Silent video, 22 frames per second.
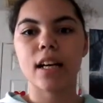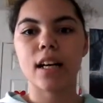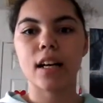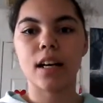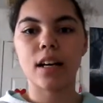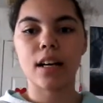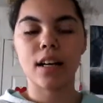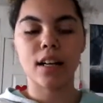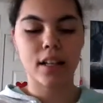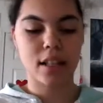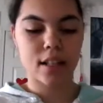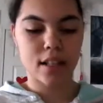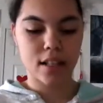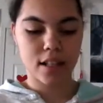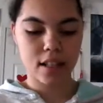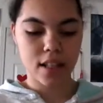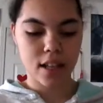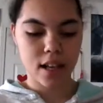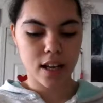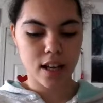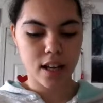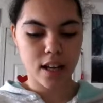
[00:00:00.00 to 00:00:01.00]

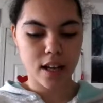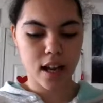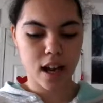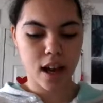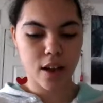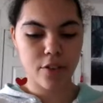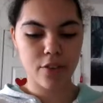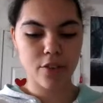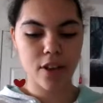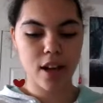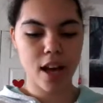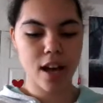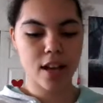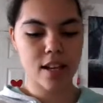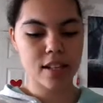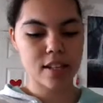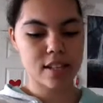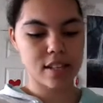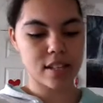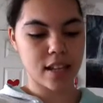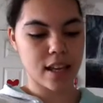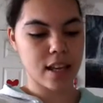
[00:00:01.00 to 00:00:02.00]
I forgot
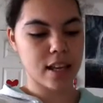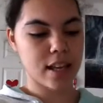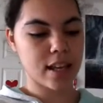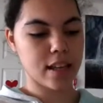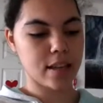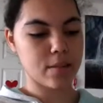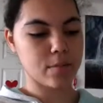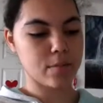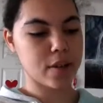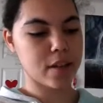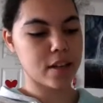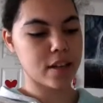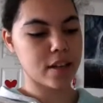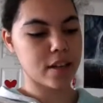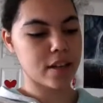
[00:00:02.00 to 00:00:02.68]
his name.